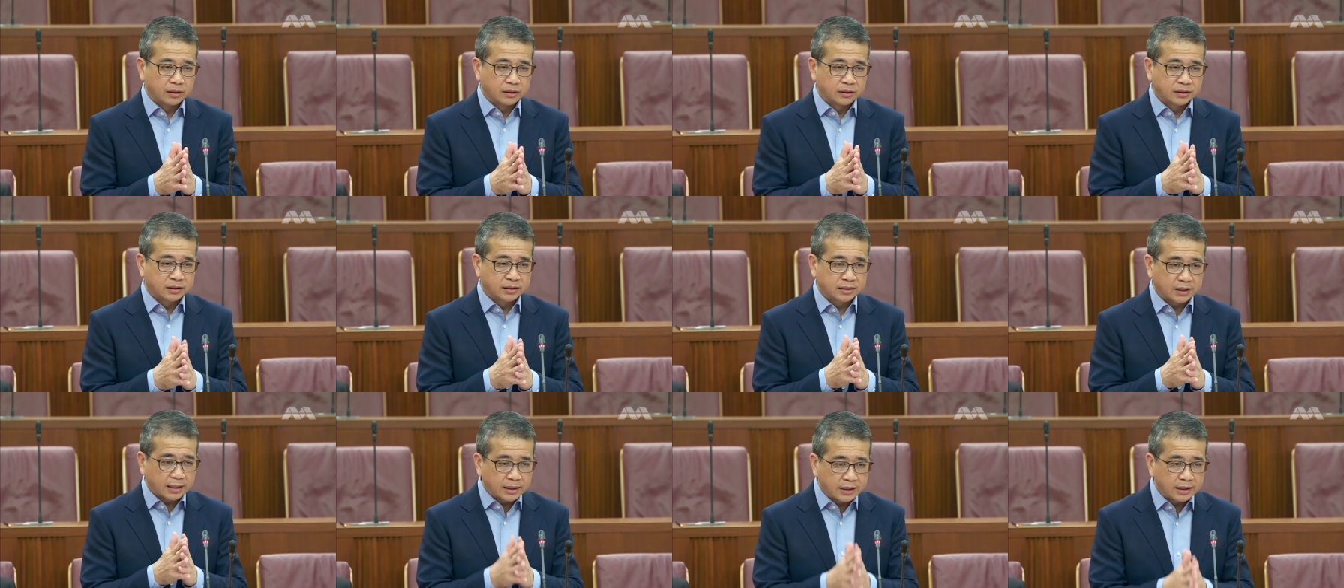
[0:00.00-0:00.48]

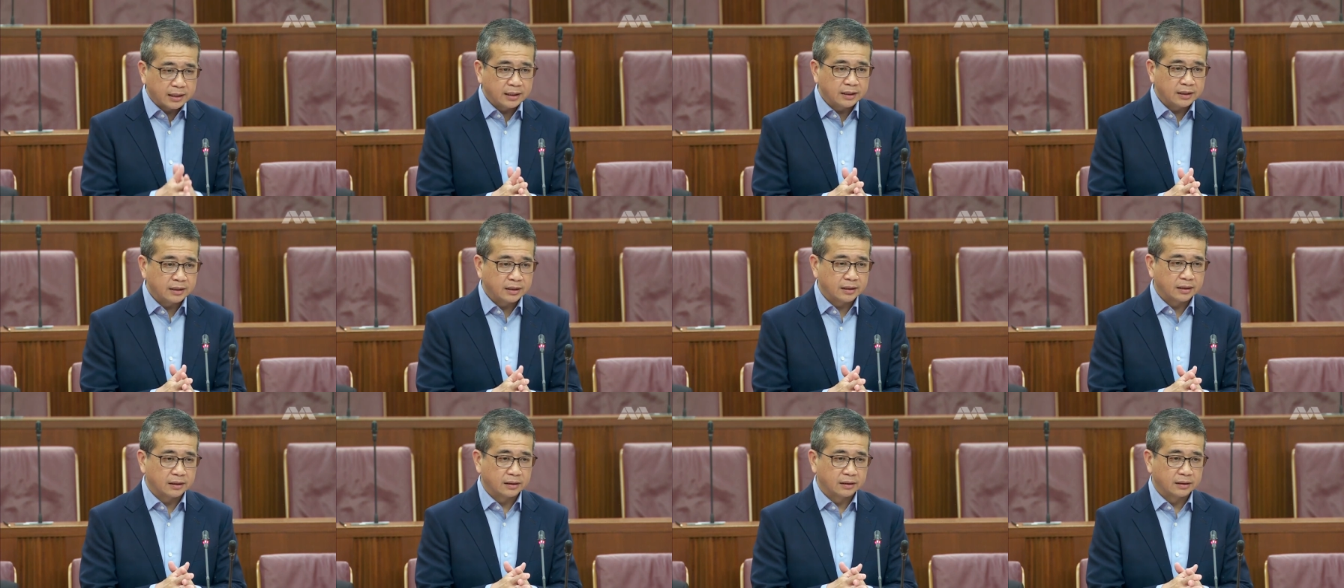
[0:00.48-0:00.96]

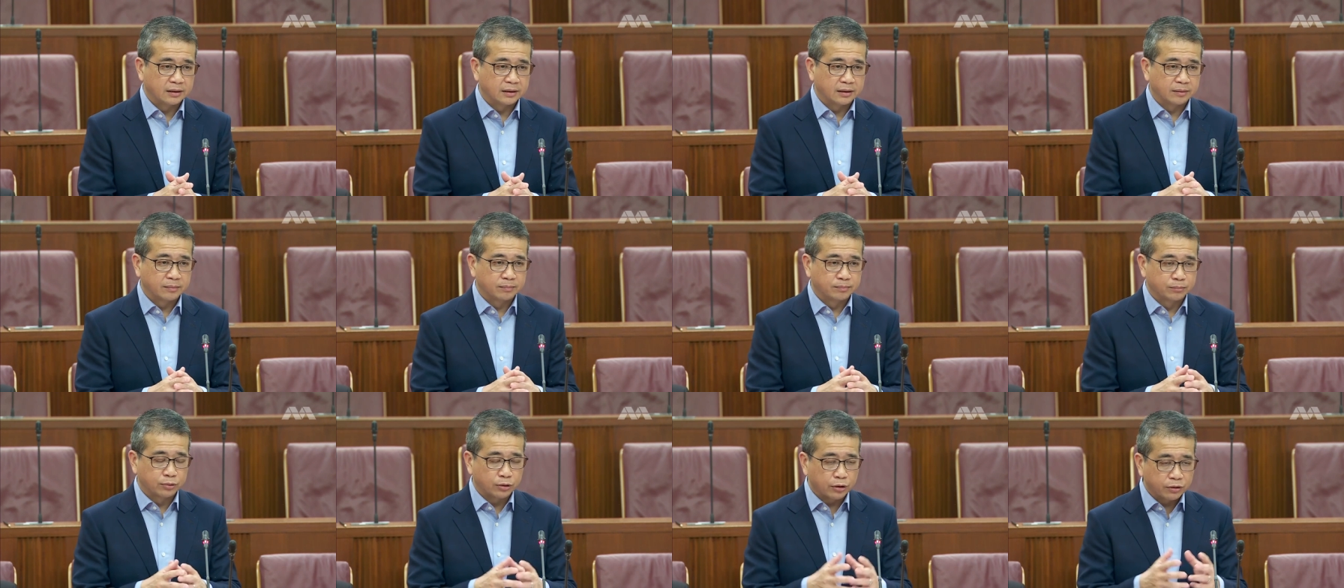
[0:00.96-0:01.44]
study
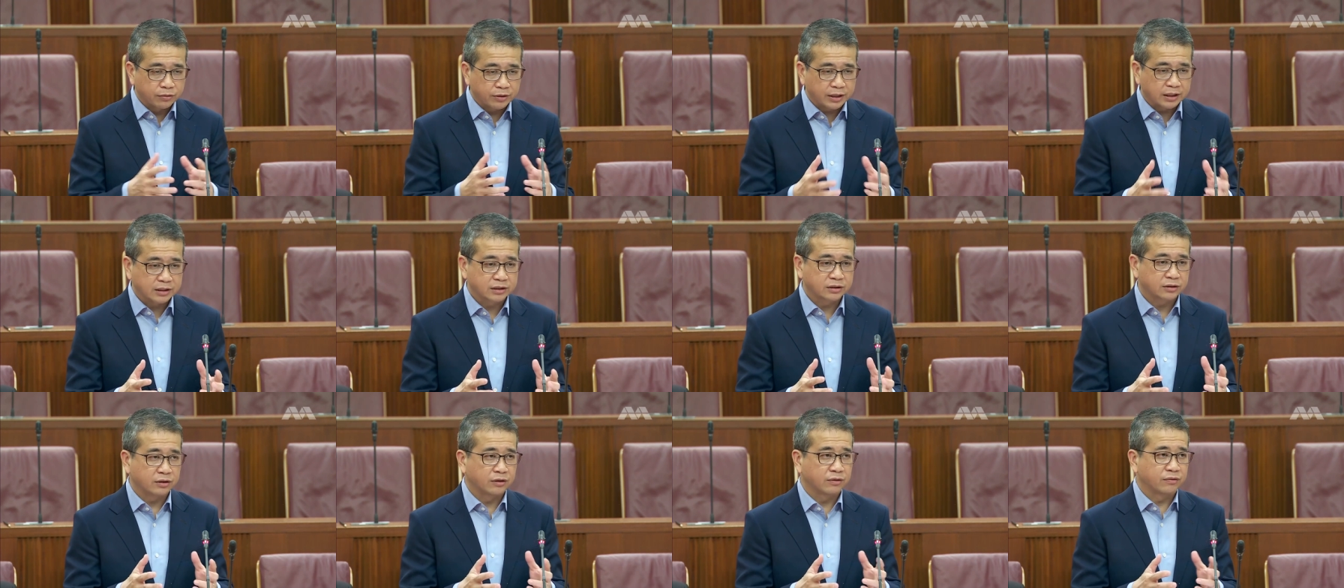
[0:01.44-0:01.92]
the
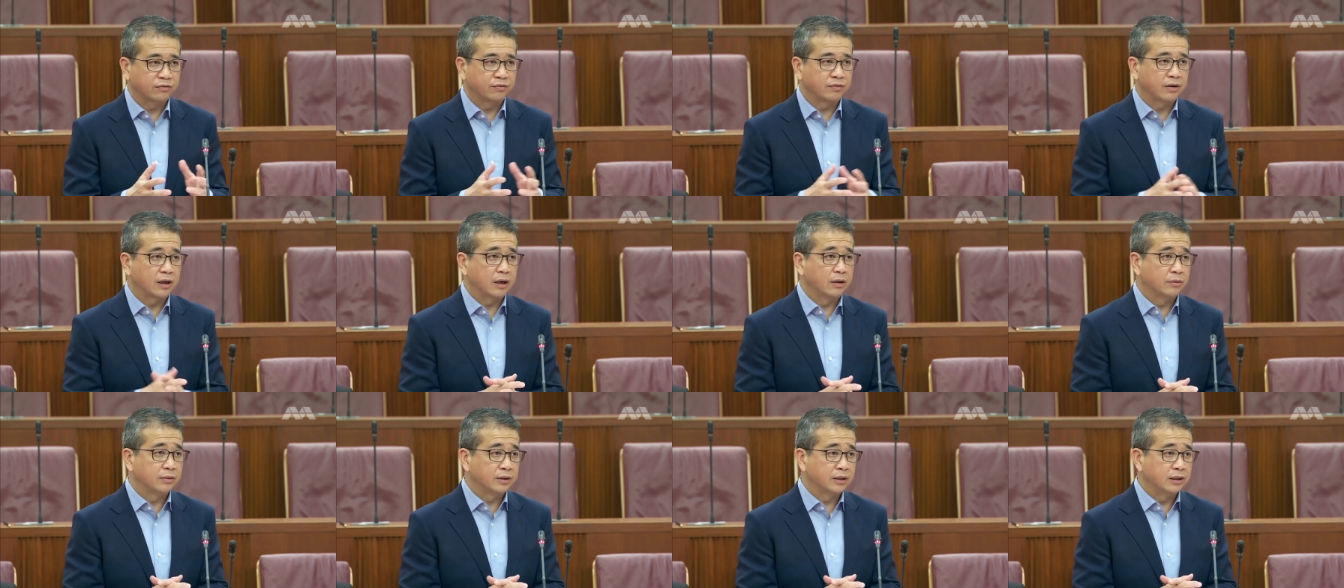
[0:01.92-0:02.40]
progress of
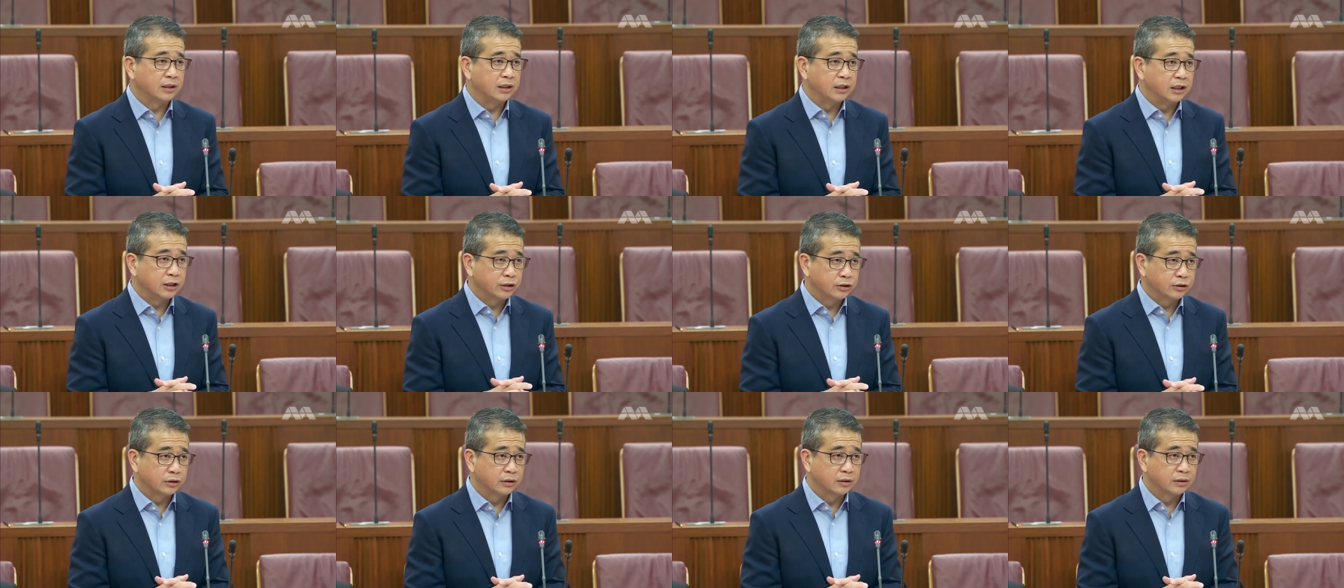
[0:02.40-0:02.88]
our
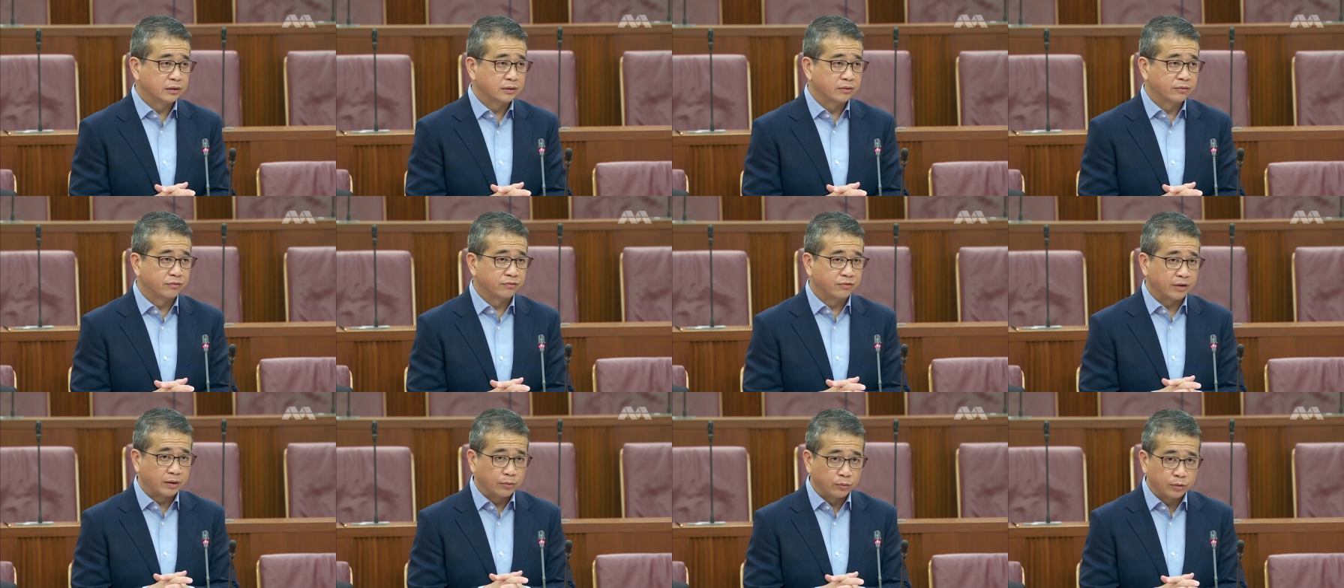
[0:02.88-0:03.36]
initial
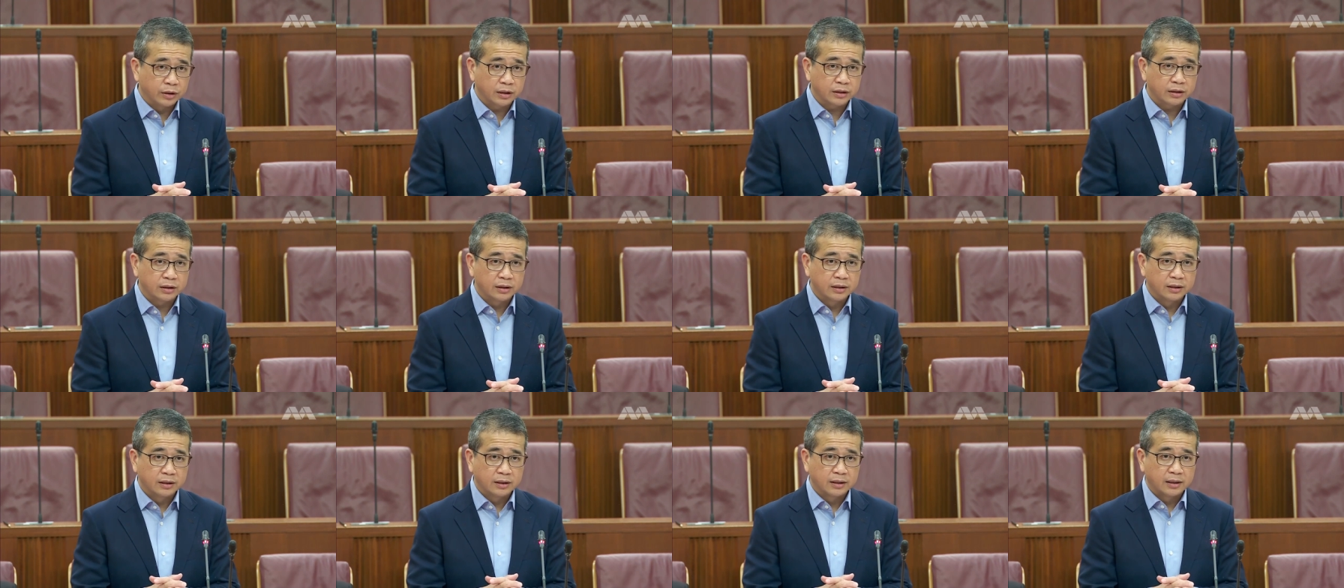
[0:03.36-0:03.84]
framework
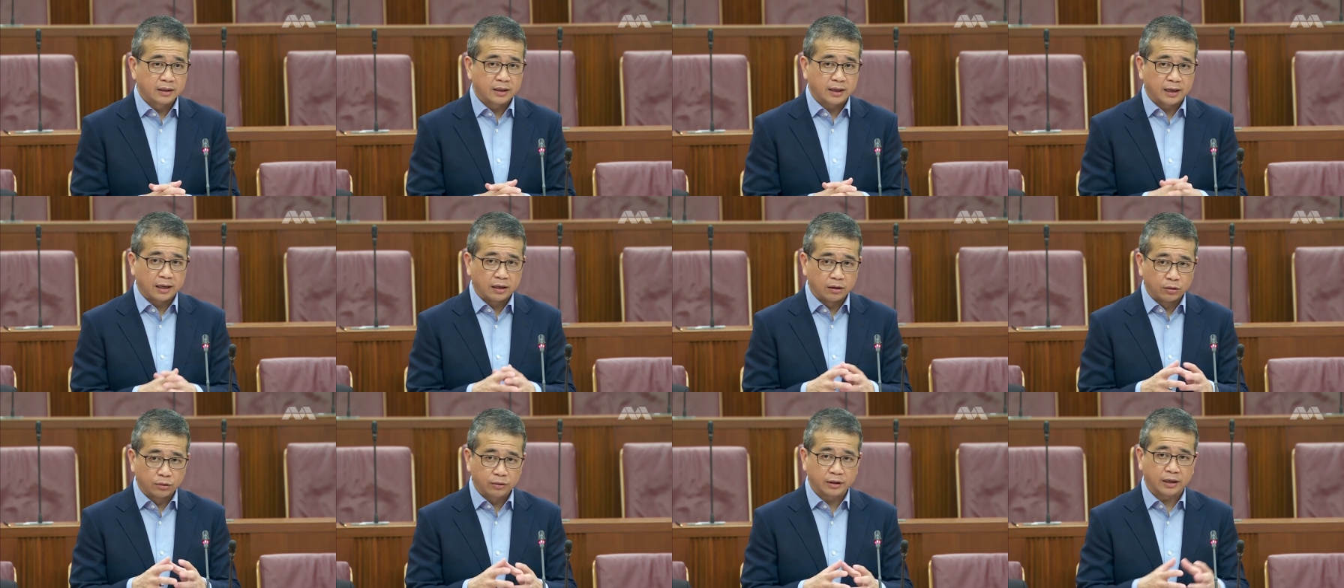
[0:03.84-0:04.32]

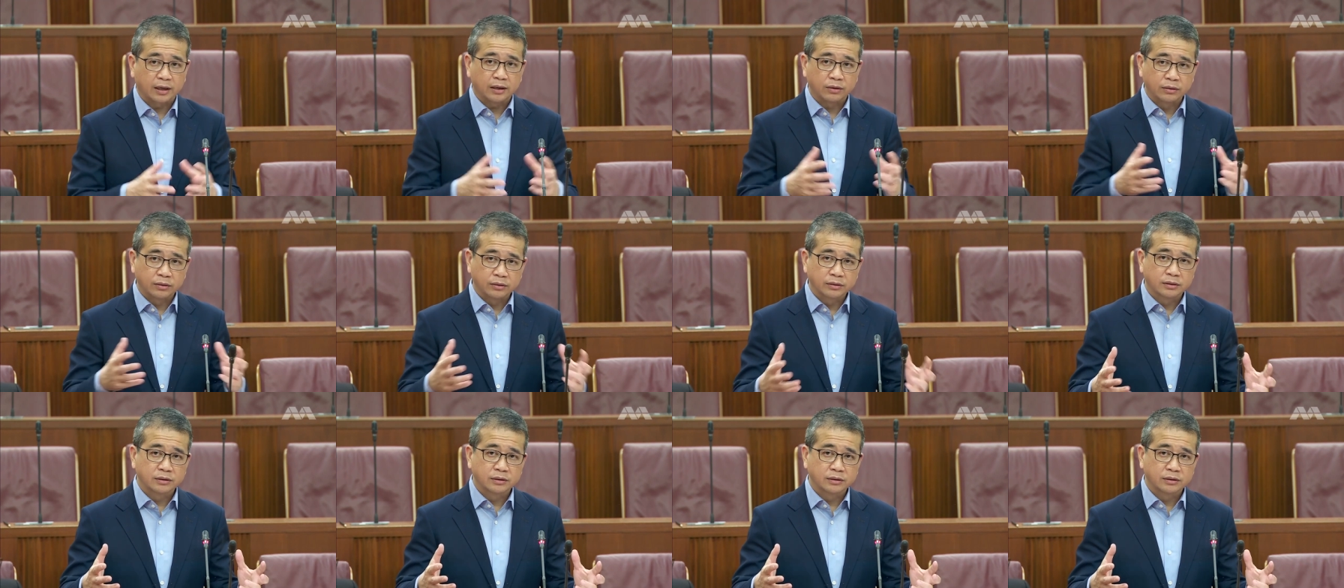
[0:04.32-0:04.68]
and look at